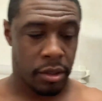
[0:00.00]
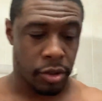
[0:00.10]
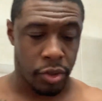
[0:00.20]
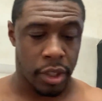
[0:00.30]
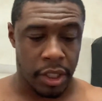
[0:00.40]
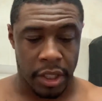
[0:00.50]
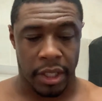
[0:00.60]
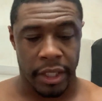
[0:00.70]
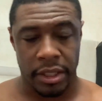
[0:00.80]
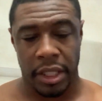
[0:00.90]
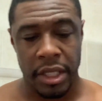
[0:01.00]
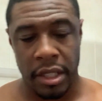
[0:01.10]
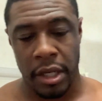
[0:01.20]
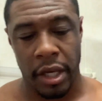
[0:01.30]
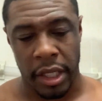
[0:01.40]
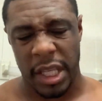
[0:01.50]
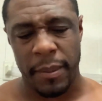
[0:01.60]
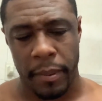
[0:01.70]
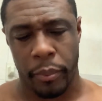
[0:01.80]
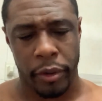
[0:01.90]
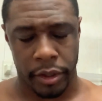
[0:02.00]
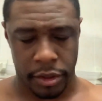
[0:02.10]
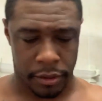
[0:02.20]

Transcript: so you can get a nice clean cut and keep it brushed.